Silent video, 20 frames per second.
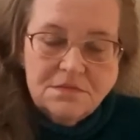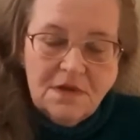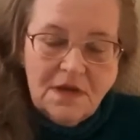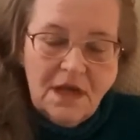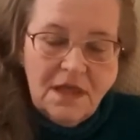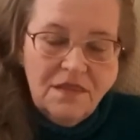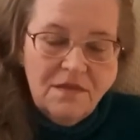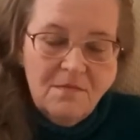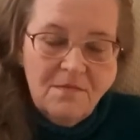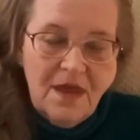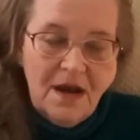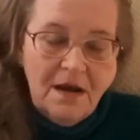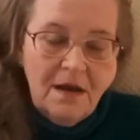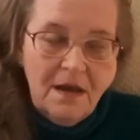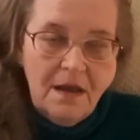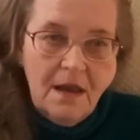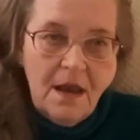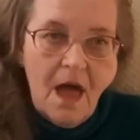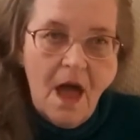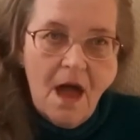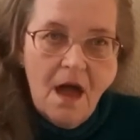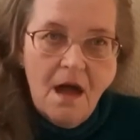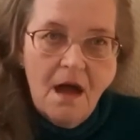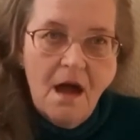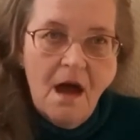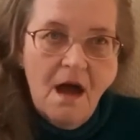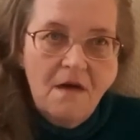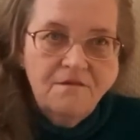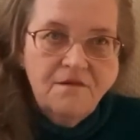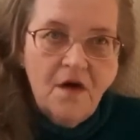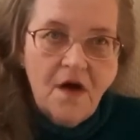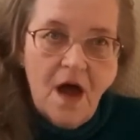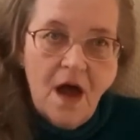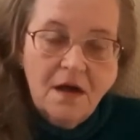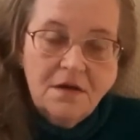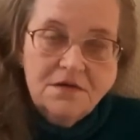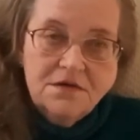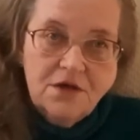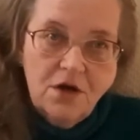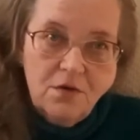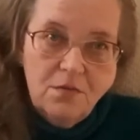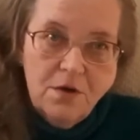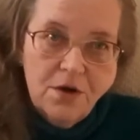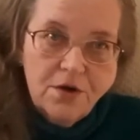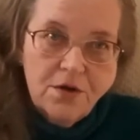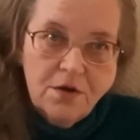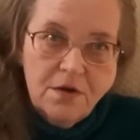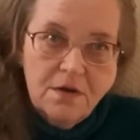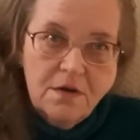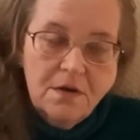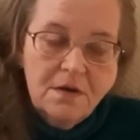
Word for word: in the middle of October